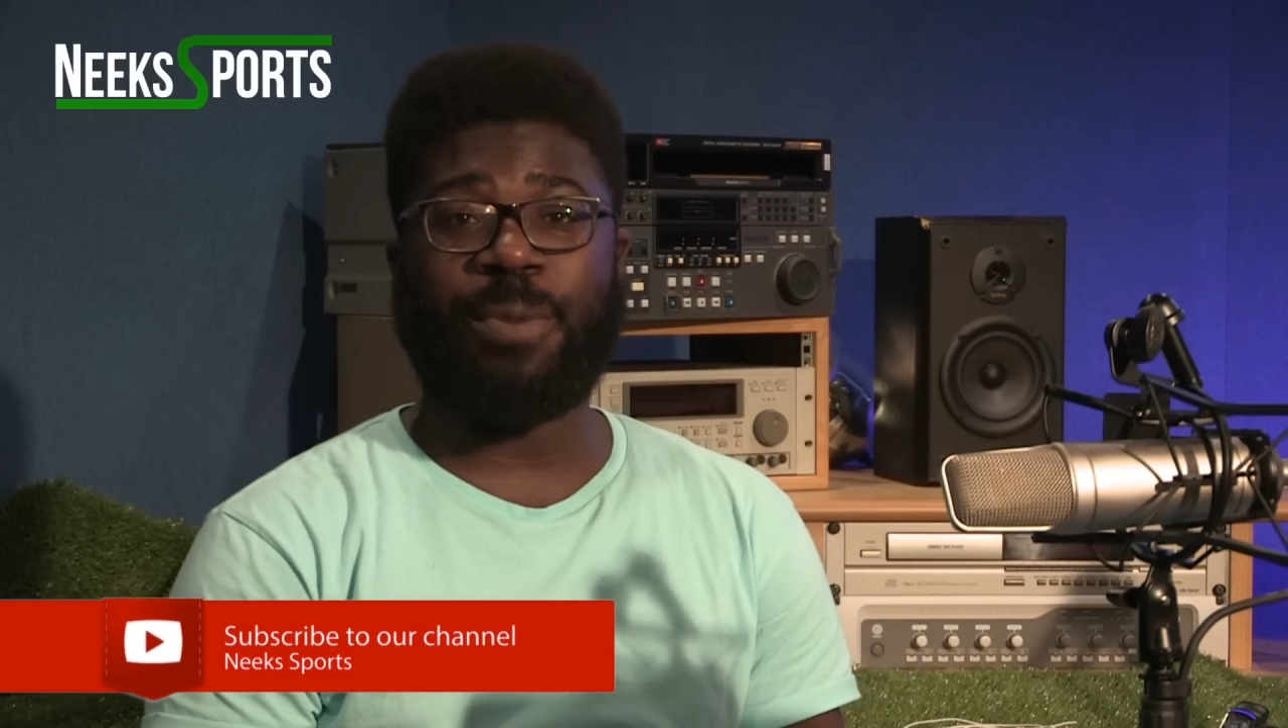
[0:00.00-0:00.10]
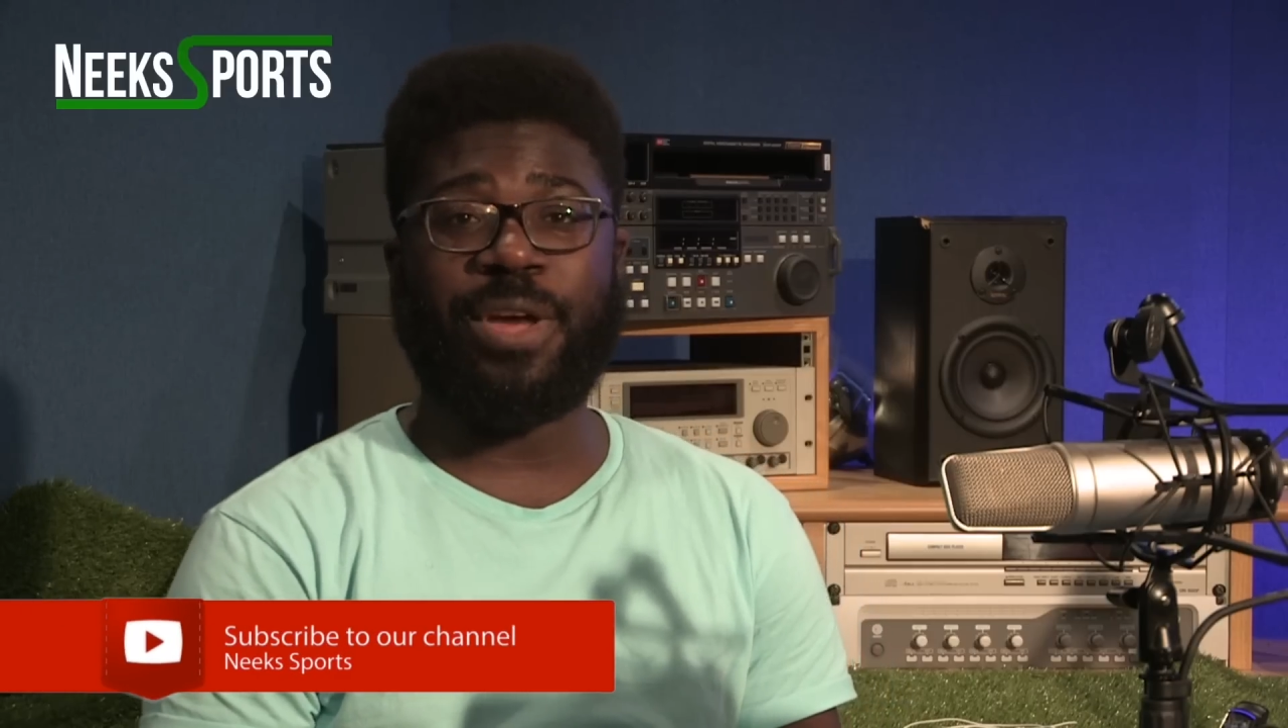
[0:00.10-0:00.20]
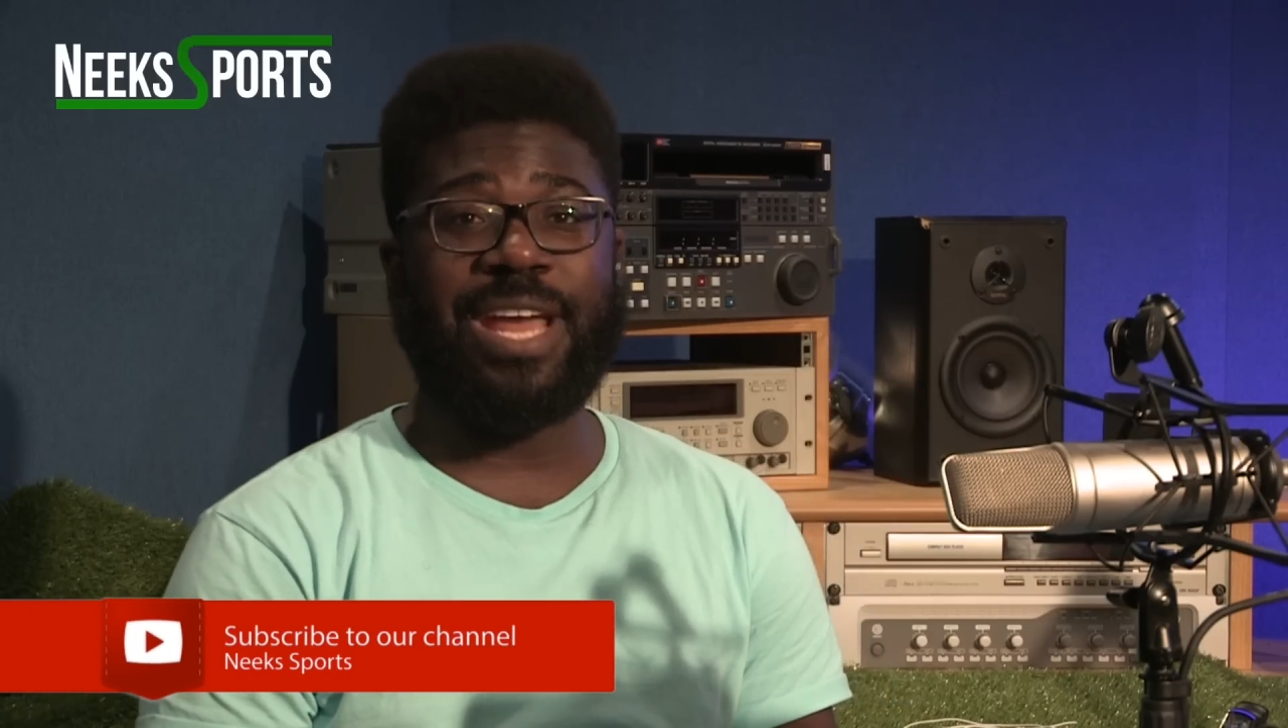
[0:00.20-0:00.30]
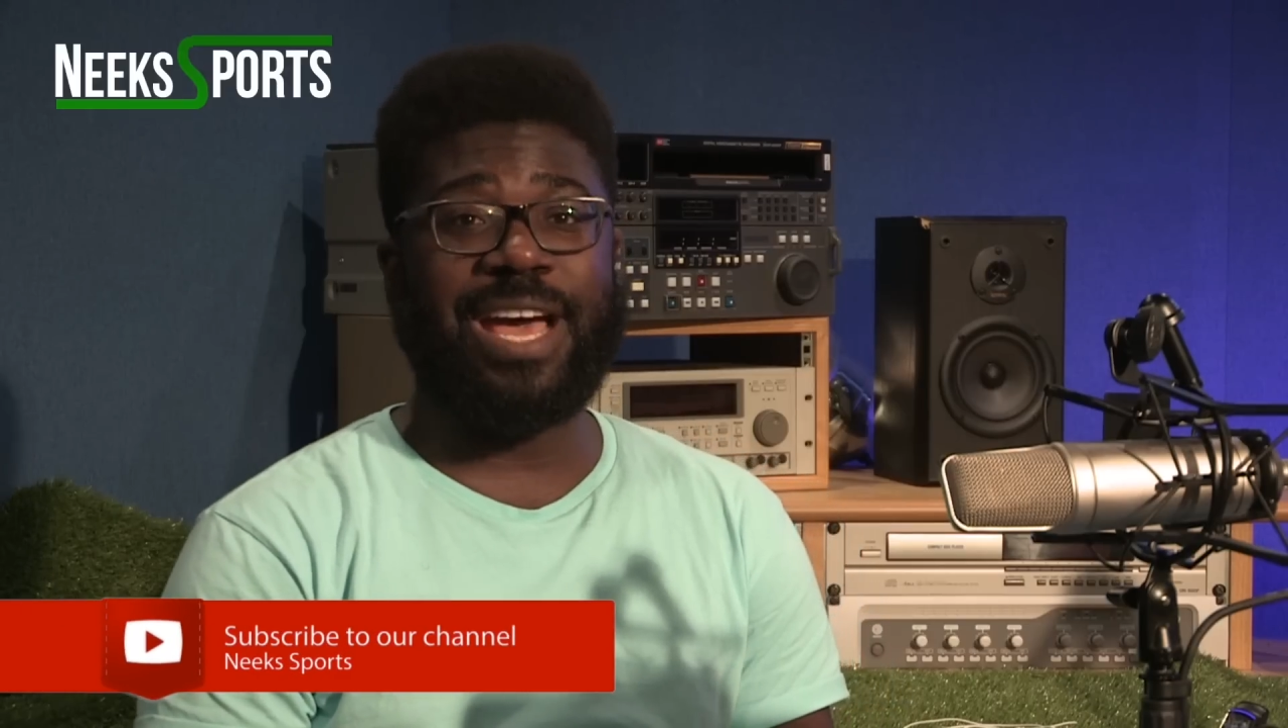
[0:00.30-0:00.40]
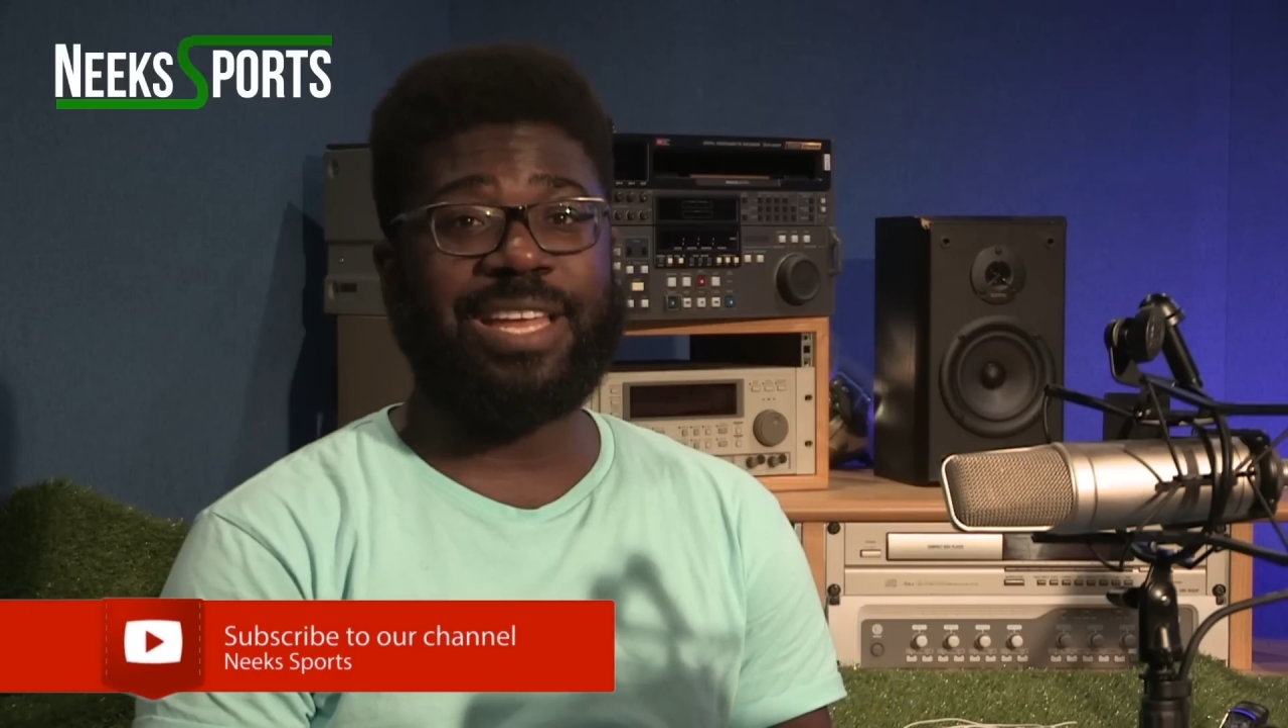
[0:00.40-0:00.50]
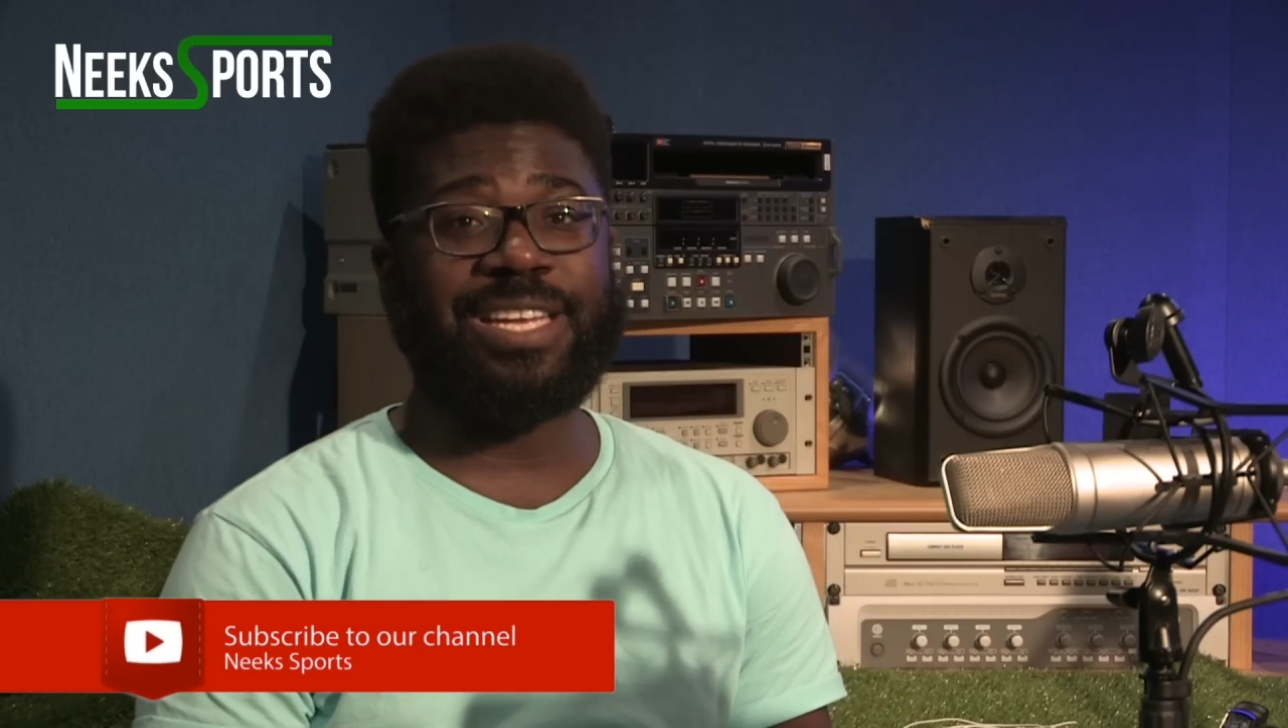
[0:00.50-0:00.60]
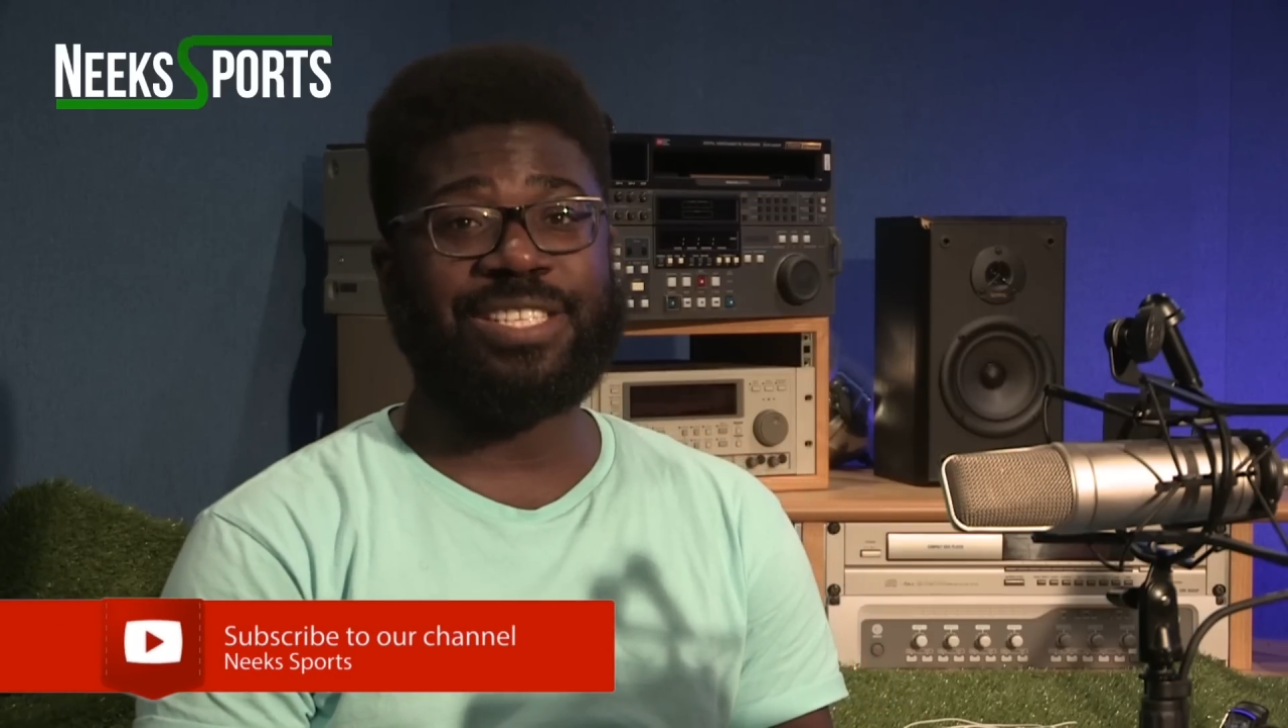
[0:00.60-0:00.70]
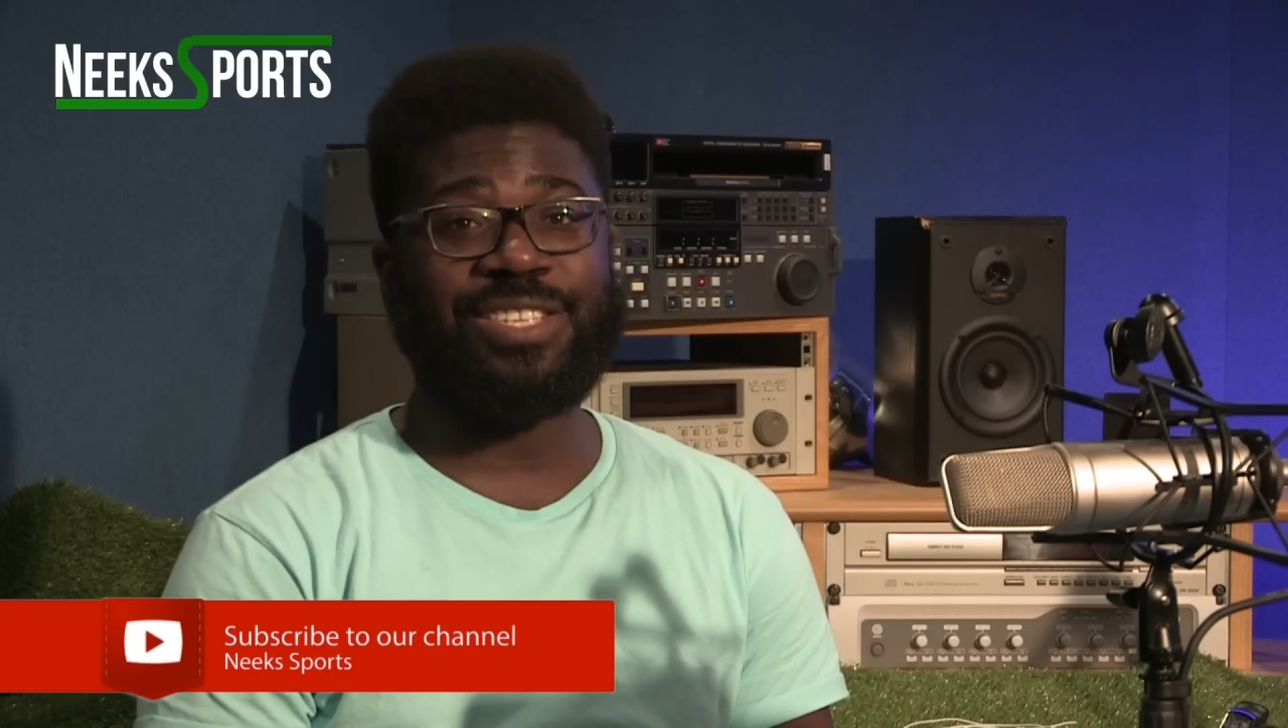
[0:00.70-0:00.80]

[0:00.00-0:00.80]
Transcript: Bernat, there's